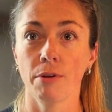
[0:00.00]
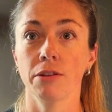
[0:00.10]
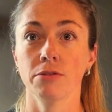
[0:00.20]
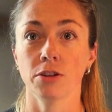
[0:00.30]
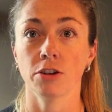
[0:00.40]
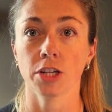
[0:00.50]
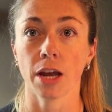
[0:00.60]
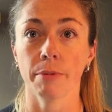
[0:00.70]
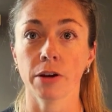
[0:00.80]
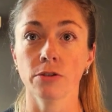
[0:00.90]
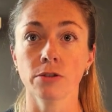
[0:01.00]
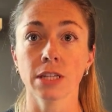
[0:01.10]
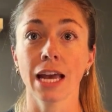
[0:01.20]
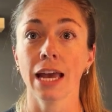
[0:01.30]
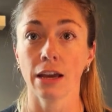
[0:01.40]
want those harsh chemicals
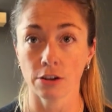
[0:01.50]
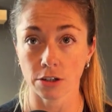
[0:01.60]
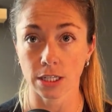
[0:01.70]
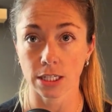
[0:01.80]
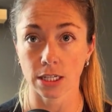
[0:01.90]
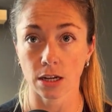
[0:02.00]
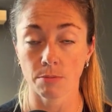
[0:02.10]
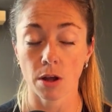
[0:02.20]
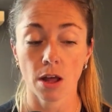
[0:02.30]
in your system,